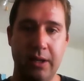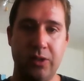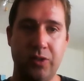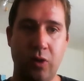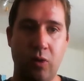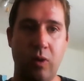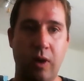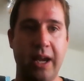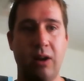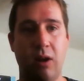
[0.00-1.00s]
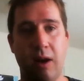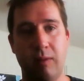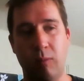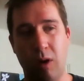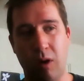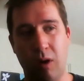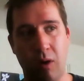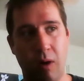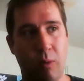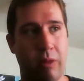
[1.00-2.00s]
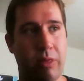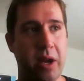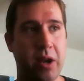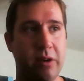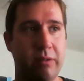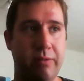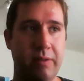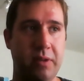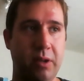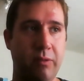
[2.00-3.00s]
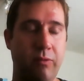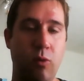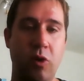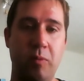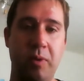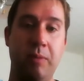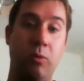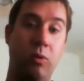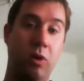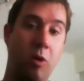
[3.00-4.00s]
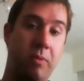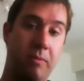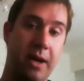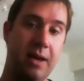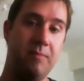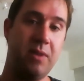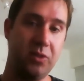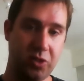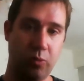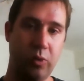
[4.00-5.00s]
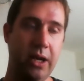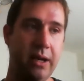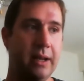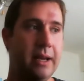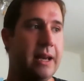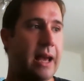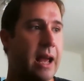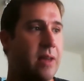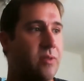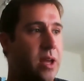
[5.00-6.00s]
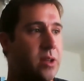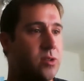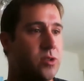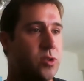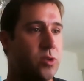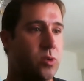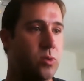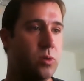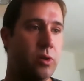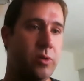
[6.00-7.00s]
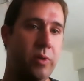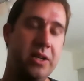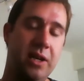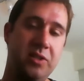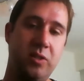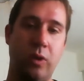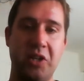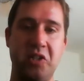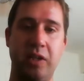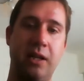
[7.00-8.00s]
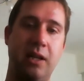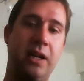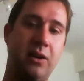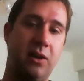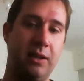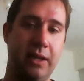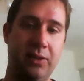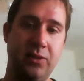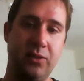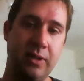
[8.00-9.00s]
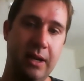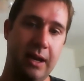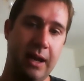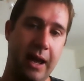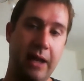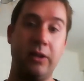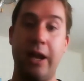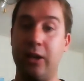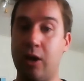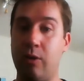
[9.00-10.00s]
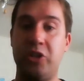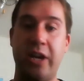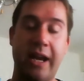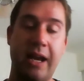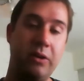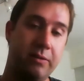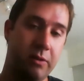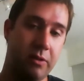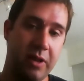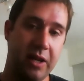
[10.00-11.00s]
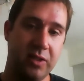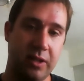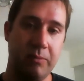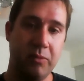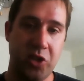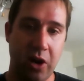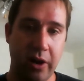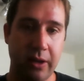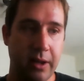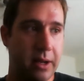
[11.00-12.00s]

So I get around 350 to 400 people will open my emails to read, and then 2 or 3 dozen will actually click on links and go and check out different things that I'm sharing.